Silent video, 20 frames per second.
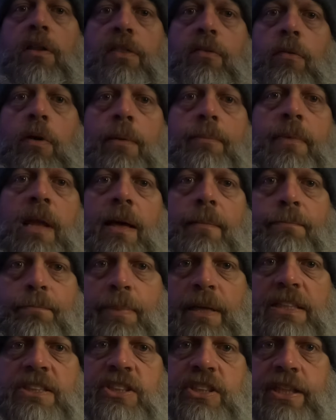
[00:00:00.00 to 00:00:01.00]
although I'm not
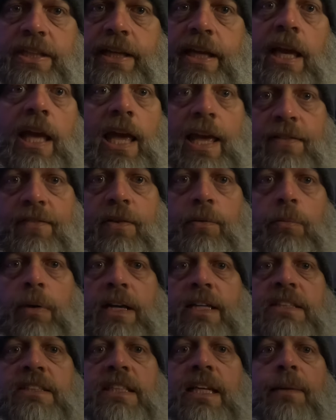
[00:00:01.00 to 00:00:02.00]
benching heavy
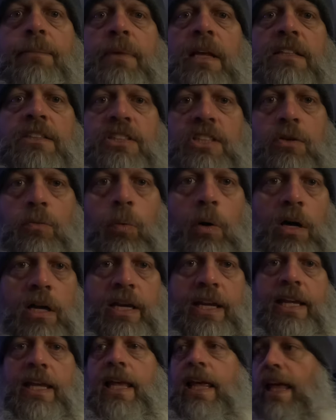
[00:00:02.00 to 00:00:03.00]
weights, and I'm not
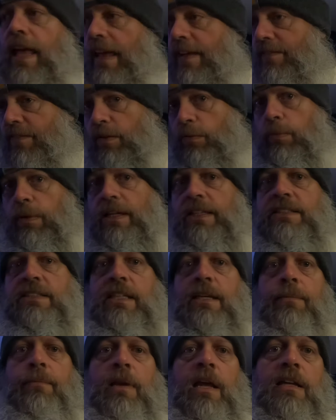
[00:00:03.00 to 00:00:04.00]
squatting heavy weights,
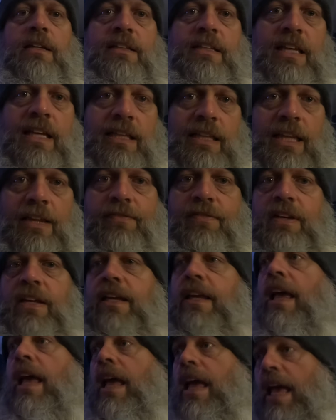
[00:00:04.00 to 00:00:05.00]
and I'm not
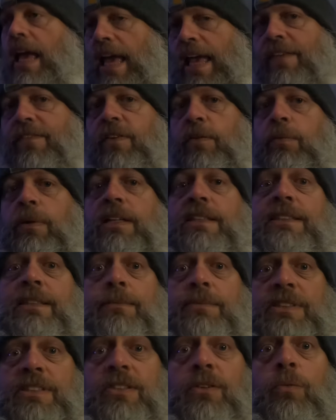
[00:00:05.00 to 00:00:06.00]
deadlifting heavy weights,
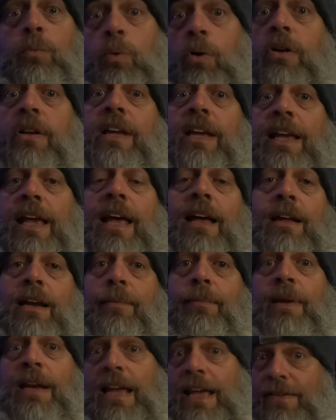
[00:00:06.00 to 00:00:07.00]
I'm still working out.
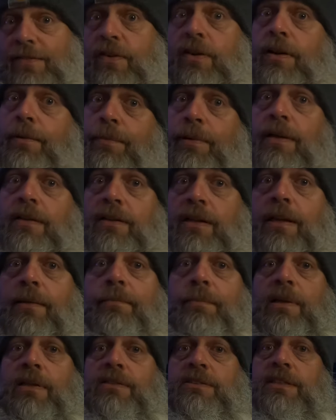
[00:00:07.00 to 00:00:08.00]
I mean, I have 100-pound
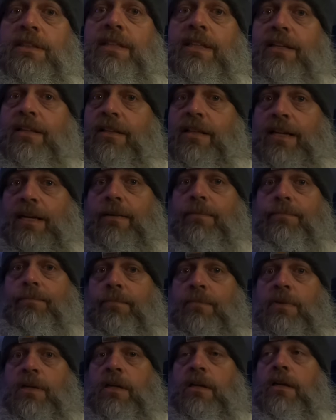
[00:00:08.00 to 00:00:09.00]
dumbbells in there that
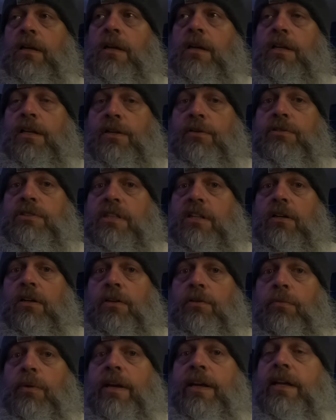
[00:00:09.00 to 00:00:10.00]
I'm using
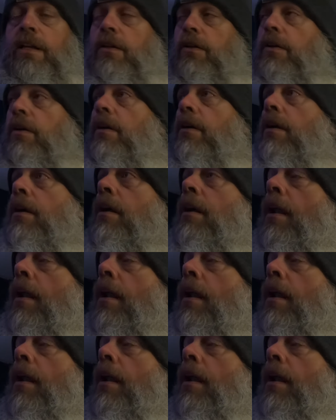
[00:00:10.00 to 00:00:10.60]
on the regular.